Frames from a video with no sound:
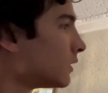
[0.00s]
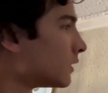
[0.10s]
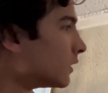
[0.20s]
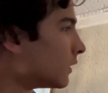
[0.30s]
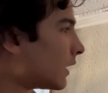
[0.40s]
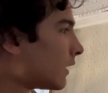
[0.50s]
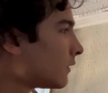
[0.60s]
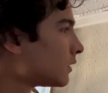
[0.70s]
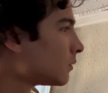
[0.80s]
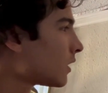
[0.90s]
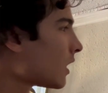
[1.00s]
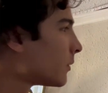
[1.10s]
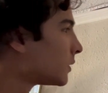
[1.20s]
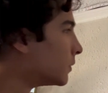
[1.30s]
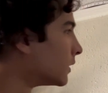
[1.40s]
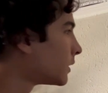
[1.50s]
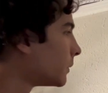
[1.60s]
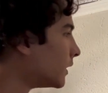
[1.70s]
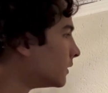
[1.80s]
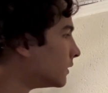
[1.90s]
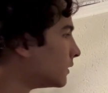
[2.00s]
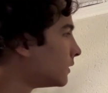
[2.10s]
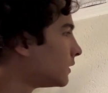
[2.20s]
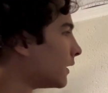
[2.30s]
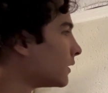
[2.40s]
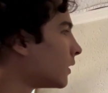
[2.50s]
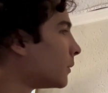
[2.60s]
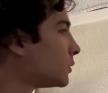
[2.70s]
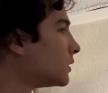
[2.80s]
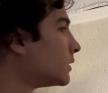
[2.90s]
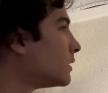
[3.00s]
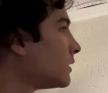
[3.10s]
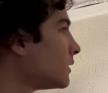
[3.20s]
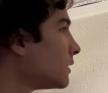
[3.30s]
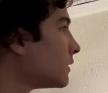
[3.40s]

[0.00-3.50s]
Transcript: So I have some comic book pages as options.